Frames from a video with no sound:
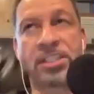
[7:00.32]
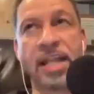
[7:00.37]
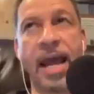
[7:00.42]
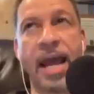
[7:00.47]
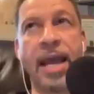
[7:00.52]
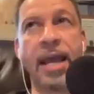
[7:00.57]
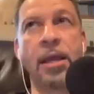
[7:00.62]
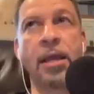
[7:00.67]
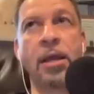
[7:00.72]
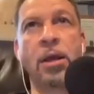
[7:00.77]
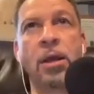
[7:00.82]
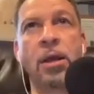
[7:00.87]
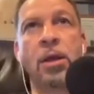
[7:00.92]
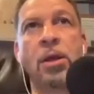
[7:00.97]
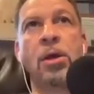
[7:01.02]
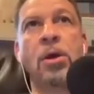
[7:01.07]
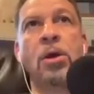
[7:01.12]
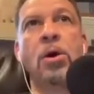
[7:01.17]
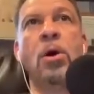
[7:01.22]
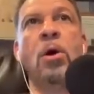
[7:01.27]
State,
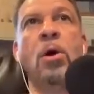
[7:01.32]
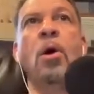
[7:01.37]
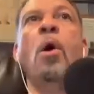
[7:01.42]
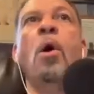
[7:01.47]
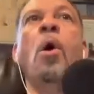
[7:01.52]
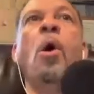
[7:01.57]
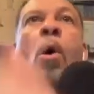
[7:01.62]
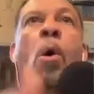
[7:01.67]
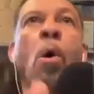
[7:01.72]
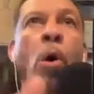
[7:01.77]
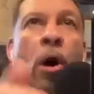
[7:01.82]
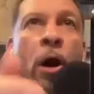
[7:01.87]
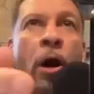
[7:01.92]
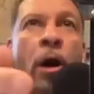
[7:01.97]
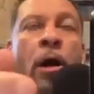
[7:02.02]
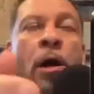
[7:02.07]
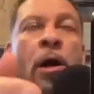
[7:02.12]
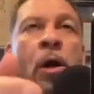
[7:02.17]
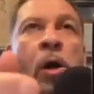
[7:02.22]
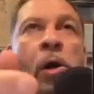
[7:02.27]

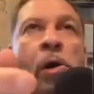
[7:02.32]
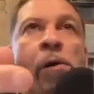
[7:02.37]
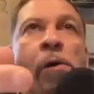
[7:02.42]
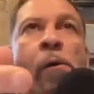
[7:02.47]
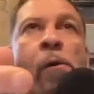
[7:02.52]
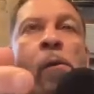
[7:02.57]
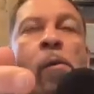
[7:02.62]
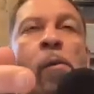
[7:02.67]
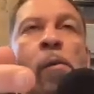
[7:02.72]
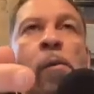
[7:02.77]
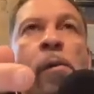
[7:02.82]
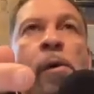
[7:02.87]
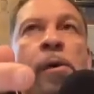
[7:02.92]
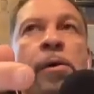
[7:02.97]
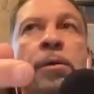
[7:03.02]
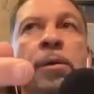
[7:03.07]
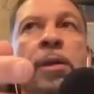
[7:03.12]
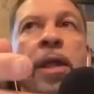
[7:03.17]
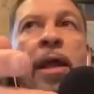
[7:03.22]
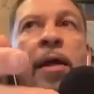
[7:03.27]
or
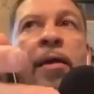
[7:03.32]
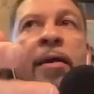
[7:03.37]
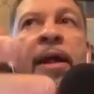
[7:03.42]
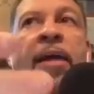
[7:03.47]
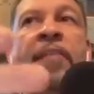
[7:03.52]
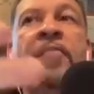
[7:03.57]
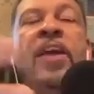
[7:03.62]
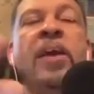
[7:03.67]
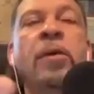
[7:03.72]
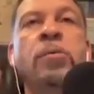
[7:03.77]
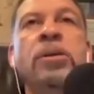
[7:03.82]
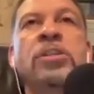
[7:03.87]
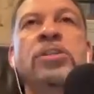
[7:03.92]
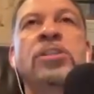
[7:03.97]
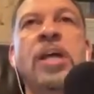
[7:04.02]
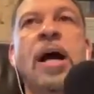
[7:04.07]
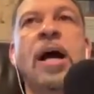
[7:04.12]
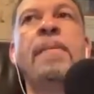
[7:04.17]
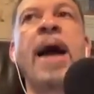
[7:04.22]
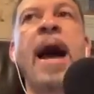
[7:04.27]
if he were
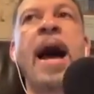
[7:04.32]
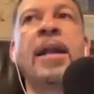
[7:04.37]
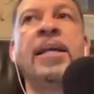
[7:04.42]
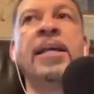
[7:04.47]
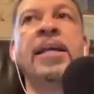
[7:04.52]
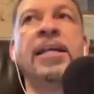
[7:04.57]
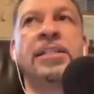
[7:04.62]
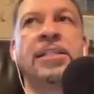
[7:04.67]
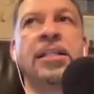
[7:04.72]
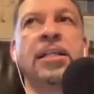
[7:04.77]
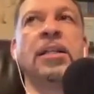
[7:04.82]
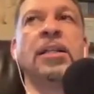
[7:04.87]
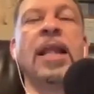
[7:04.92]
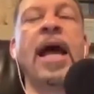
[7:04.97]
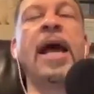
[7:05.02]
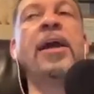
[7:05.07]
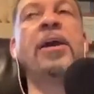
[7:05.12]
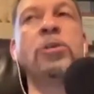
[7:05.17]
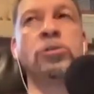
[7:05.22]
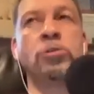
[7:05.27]
somehow to get to the
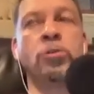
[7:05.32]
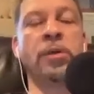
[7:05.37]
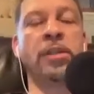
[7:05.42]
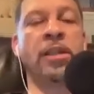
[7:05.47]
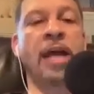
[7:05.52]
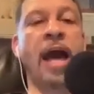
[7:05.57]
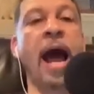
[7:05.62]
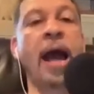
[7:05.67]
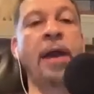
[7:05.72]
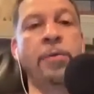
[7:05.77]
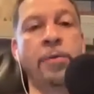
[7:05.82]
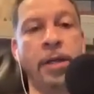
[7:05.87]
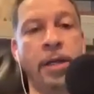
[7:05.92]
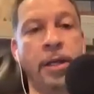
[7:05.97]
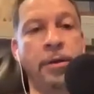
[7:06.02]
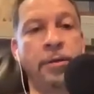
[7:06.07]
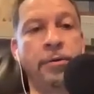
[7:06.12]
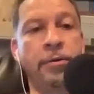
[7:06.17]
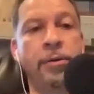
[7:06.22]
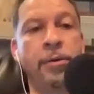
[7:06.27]
Lakers with
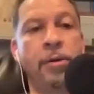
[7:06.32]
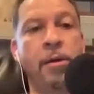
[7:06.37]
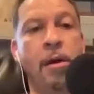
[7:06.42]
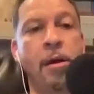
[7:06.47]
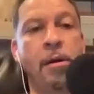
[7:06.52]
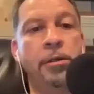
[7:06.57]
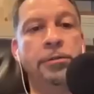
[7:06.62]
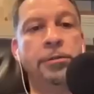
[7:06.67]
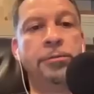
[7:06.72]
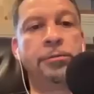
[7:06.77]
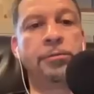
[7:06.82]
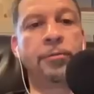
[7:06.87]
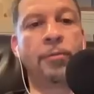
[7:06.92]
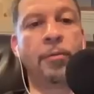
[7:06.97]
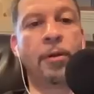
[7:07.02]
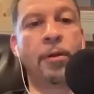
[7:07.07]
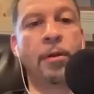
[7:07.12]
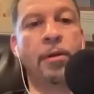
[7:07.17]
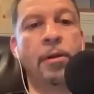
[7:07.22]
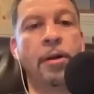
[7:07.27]
Kyrie,
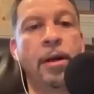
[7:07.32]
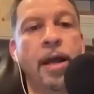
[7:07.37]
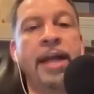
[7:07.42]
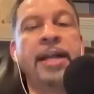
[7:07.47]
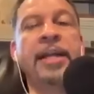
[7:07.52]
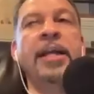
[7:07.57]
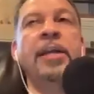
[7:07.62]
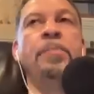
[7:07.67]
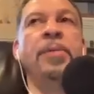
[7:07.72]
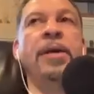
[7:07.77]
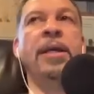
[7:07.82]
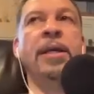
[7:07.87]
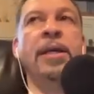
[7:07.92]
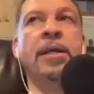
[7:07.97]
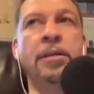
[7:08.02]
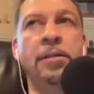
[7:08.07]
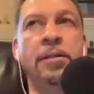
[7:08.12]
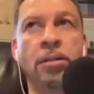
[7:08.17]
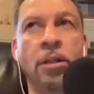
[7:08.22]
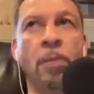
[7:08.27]
and it'd
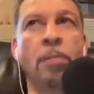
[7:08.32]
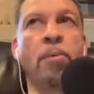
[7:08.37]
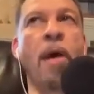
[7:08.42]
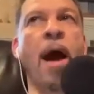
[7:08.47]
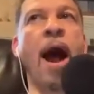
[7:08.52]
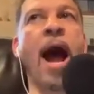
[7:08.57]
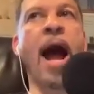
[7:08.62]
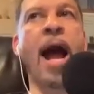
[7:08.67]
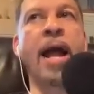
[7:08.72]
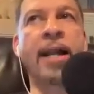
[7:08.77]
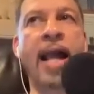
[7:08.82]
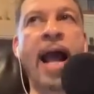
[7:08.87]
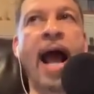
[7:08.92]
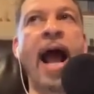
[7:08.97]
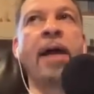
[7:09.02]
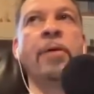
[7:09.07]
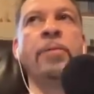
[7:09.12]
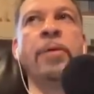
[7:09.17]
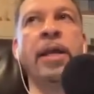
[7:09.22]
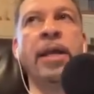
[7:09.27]
be LeBron,
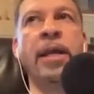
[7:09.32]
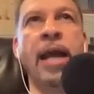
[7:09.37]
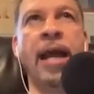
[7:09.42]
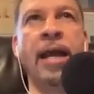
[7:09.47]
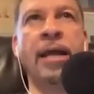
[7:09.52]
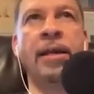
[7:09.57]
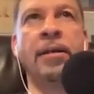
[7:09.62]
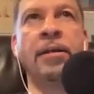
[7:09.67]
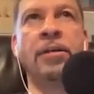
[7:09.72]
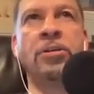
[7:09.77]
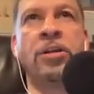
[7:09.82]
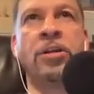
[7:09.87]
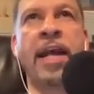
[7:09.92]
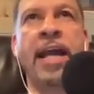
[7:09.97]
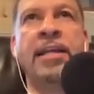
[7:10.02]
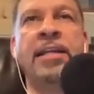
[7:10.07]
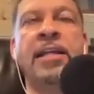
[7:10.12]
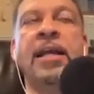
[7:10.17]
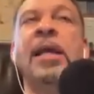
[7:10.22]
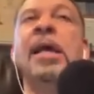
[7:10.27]
Kyrie, and
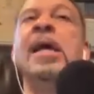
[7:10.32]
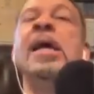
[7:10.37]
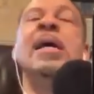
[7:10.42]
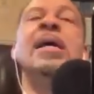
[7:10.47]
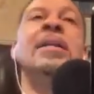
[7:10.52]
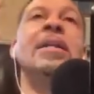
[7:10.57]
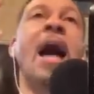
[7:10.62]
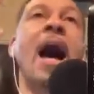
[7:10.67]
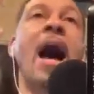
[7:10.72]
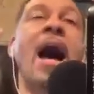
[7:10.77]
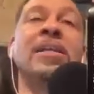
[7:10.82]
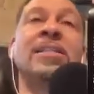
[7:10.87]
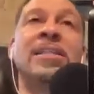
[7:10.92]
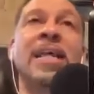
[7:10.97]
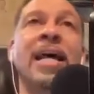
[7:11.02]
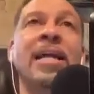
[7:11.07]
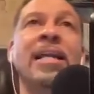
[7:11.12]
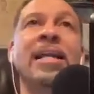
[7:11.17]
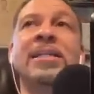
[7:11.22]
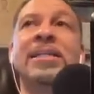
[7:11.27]
KD. Now, I'll
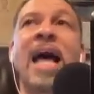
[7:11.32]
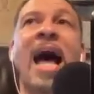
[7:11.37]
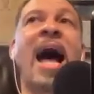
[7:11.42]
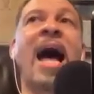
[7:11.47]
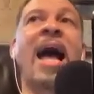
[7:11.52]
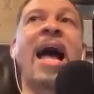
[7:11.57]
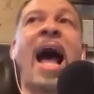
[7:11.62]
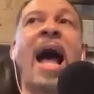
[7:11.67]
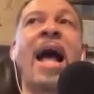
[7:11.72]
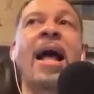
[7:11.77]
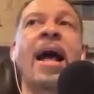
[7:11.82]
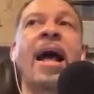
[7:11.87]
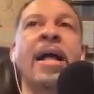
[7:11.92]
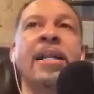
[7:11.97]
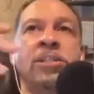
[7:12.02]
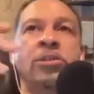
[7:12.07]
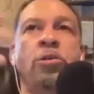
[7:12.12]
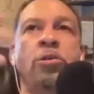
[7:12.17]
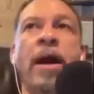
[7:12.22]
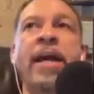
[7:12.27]
say this. I
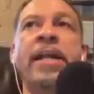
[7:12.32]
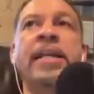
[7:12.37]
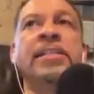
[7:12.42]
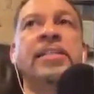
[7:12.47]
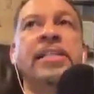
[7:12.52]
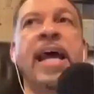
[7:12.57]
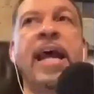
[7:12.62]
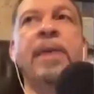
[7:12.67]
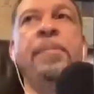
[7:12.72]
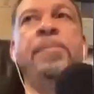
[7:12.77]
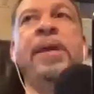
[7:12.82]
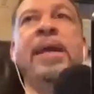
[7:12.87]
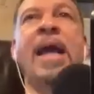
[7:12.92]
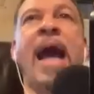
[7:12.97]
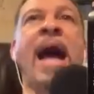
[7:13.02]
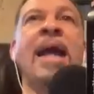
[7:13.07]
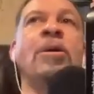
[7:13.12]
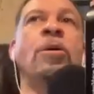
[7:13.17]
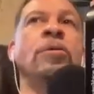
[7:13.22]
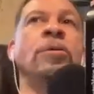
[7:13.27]
as great as they
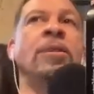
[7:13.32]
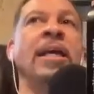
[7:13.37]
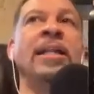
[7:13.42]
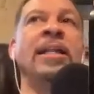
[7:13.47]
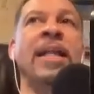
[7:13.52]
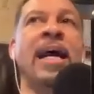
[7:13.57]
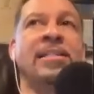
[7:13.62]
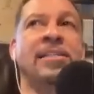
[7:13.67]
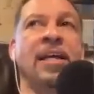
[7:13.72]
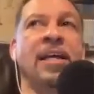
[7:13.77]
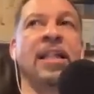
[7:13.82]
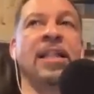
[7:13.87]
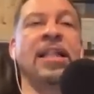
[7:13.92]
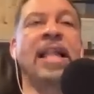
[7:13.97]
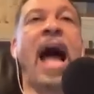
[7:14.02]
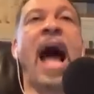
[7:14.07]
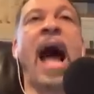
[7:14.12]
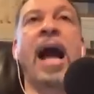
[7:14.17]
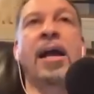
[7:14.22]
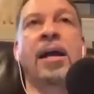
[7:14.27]
be, I don't think that's a
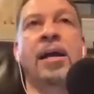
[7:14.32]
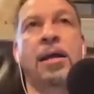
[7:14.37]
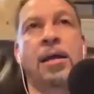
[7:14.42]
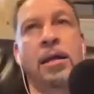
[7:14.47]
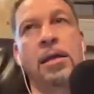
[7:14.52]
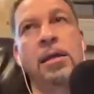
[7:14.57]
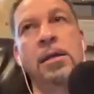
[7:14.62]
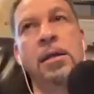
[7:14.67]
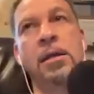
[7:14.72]
lock